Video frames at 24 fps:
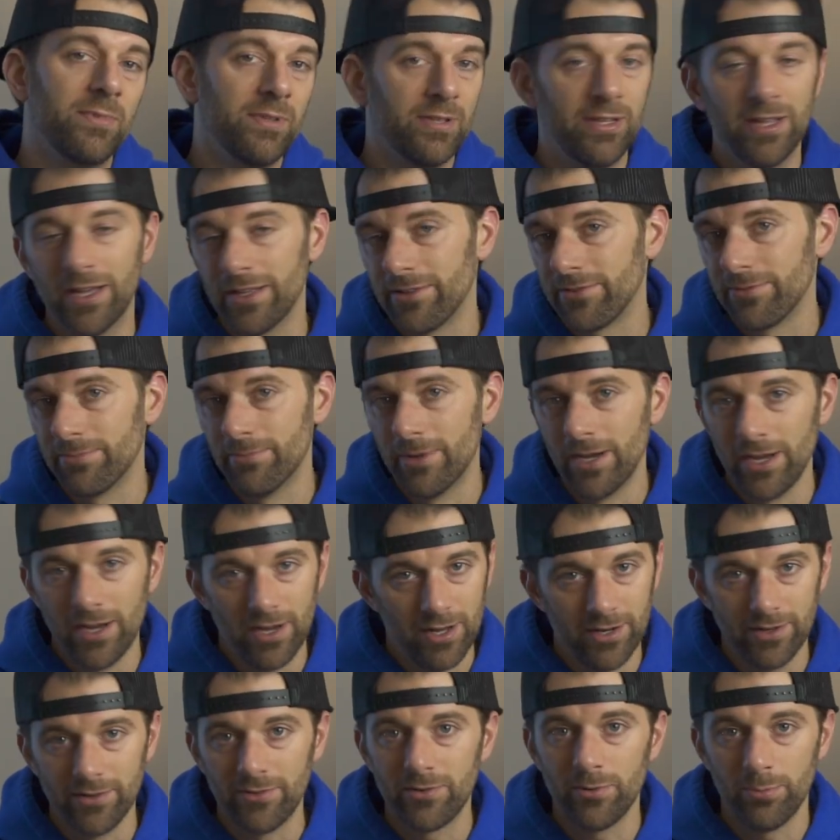That's my
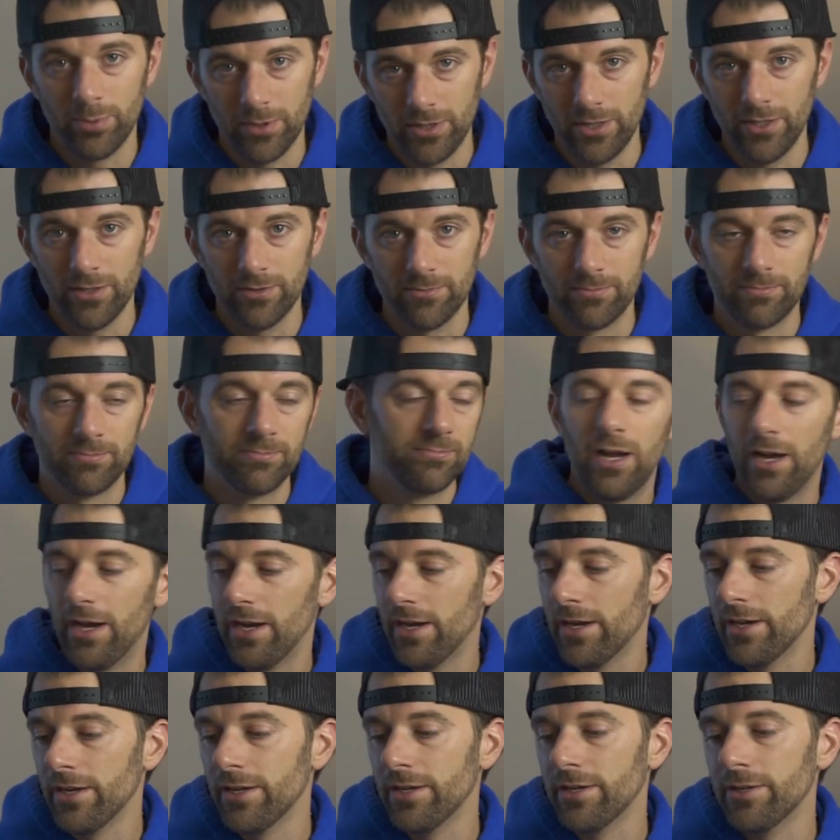honest opinion.
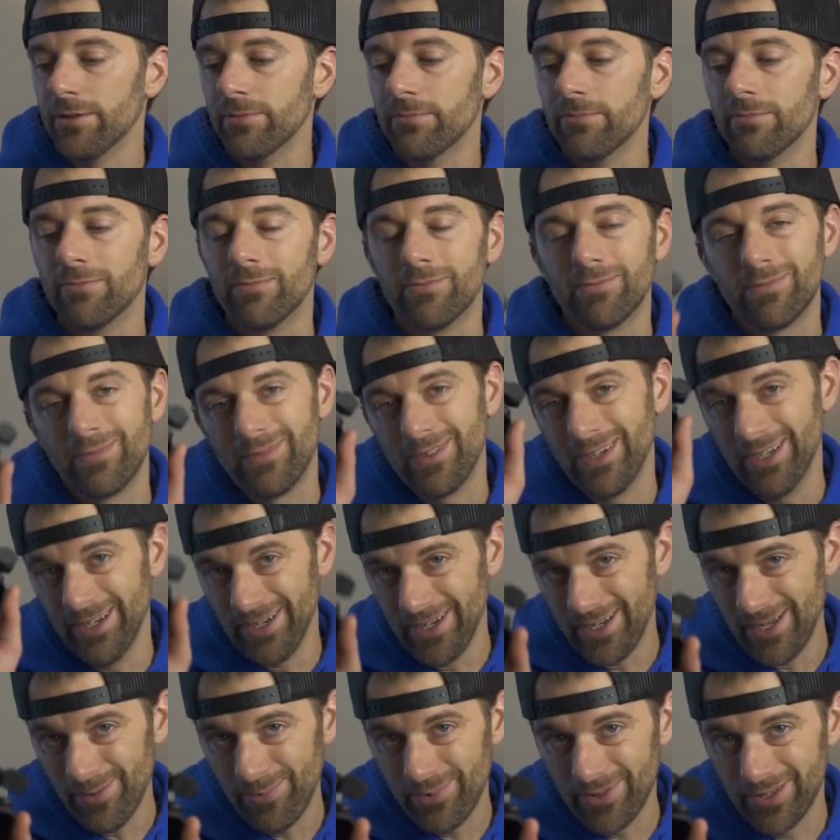I'm gonna
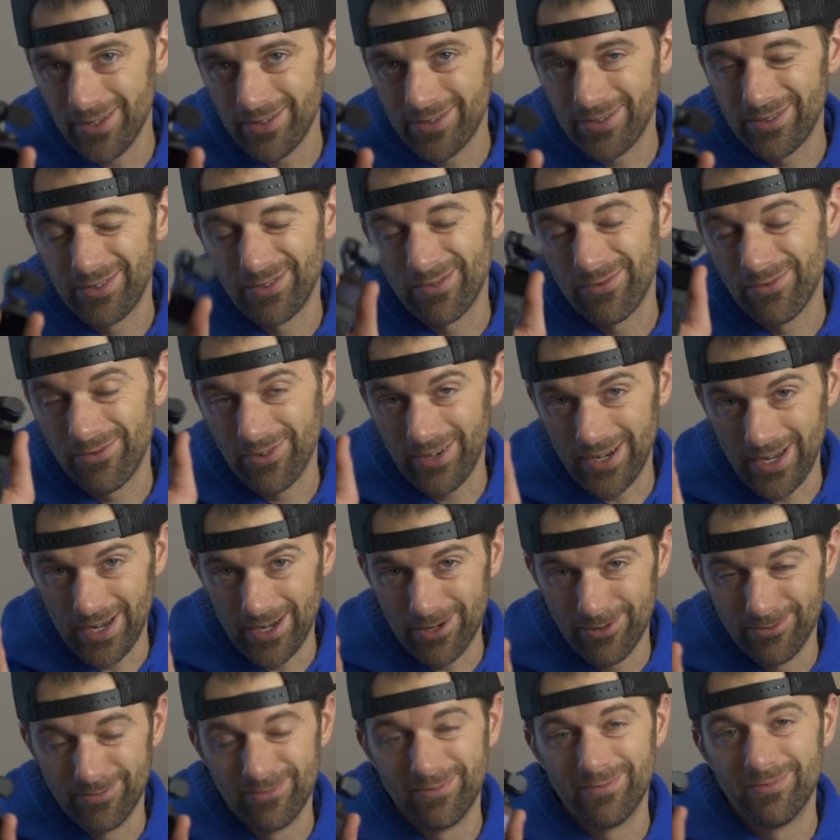keep this for
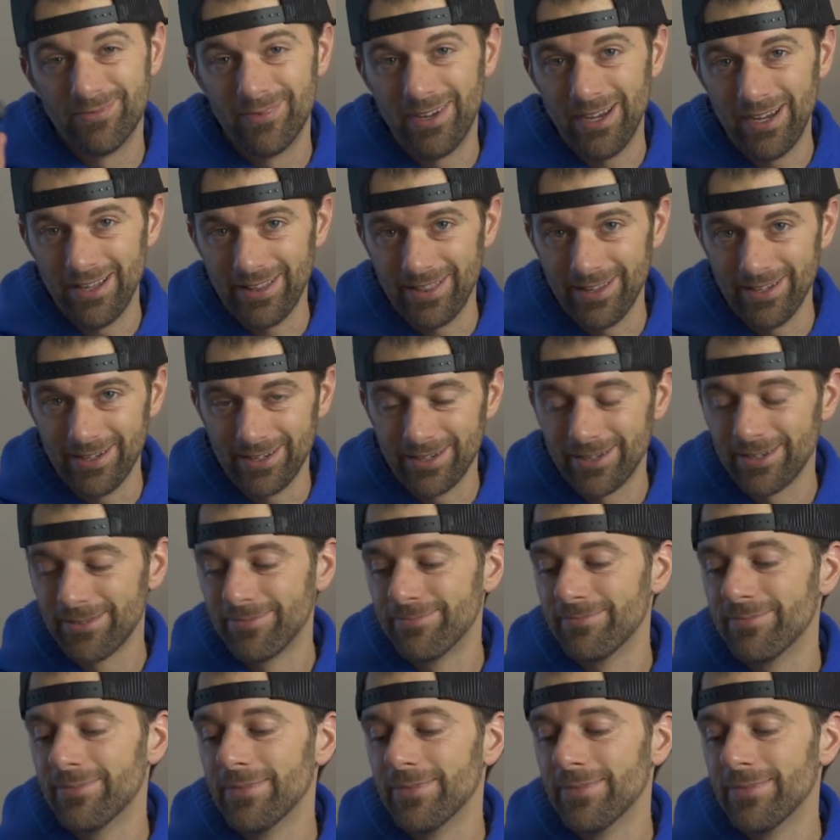now, I think.